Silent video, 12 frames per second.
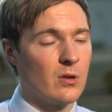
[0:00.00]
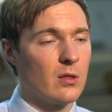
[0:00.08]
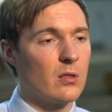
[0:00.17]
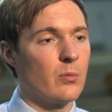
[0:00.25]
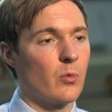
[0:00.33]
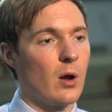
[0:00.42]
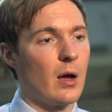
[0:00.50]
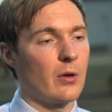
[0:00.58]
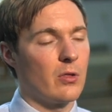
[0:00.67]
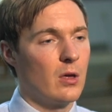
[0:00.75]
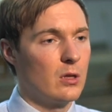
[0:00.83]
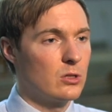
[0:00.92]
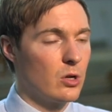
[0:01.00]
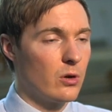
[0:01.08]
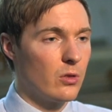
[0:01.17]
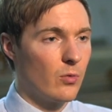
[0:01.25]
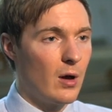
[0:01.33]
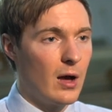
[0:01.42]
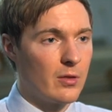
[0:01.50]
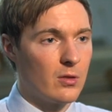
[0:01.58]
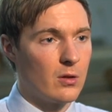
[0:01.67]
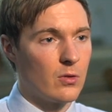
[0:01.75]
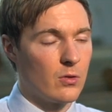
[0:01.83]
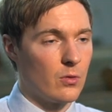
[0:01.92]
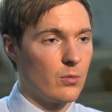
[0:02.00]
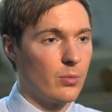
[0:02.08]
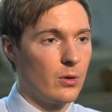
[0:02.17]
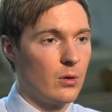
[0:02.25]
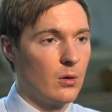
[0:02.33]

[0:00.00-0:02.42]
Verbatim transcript: on some rocks, turned the rocks into soup.